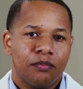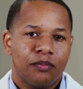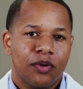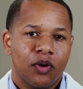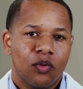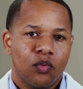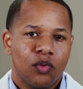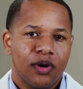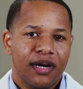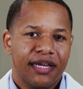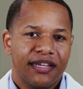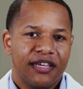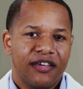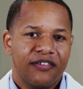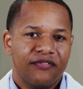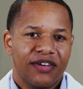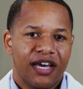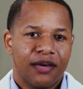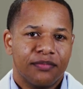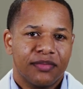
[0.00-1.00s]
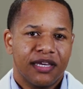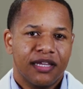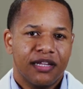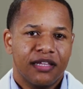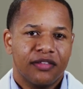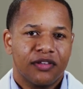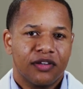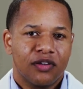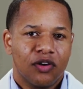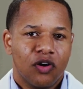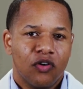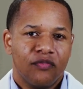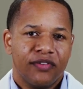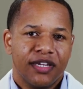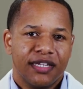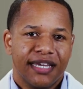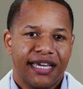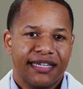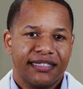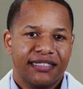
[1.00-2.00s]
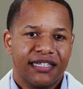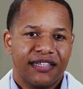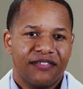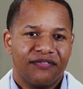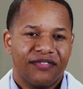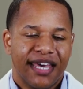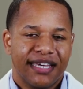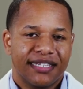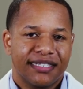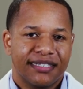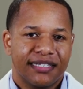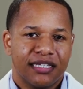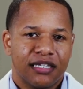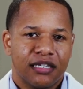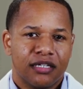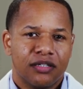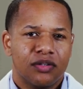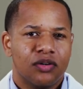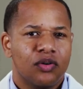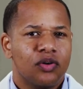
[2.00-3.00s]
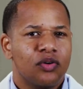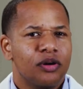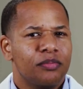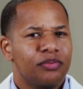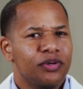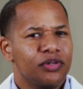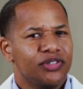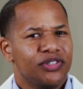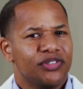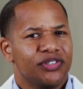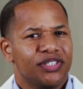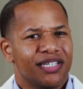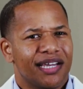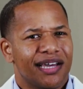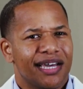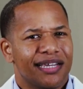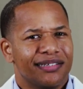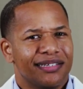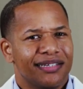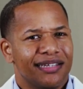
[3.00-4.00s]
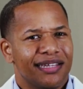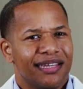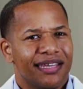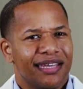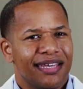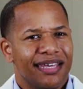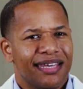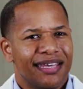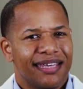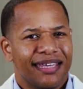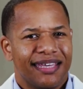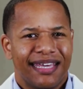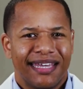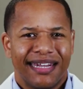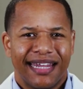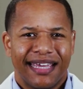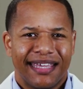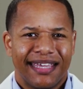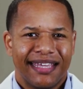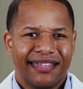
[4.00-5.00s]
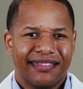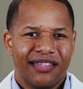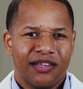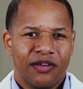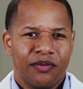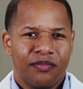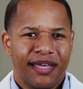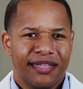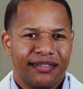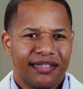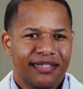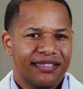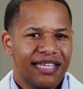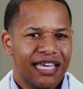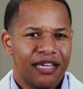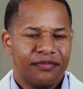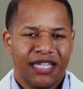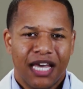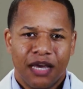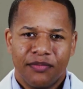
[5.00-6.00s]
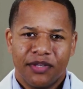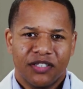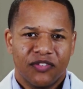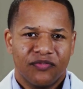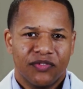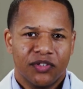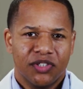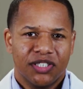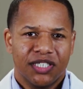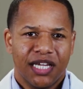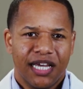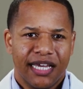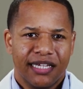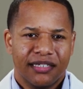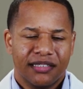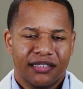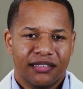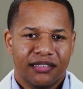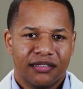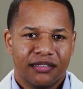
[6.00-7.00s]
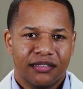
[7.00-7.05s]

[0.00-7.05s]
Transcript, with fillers: But what if I'm getting the COVID nineteen vaccine or booster shot? Can I get them at the same time as the flu shot?